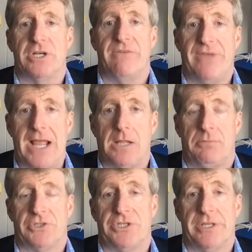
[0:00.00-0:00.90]

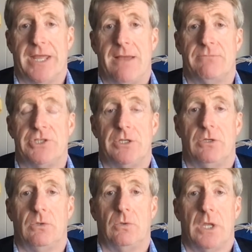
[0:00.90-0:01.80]
available to them
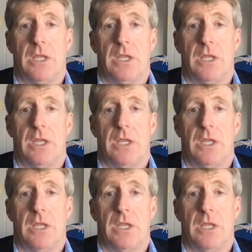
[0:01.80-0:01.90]
to